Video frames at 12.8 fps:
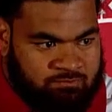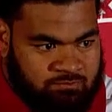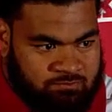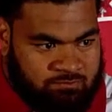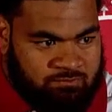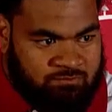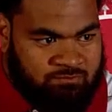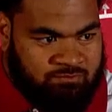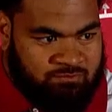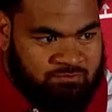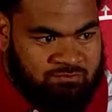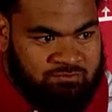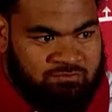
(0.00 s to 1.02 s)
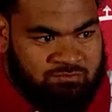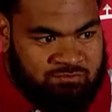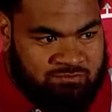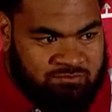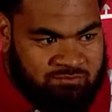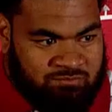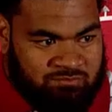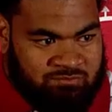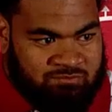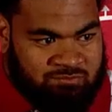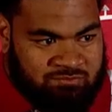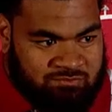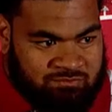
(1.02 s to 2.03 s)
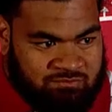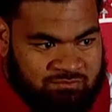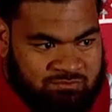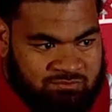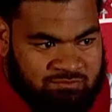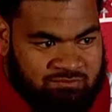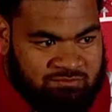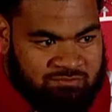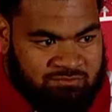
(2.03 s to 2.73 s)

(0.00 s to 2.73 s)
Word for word: discussion? Your offense is kind of loaded everywhere.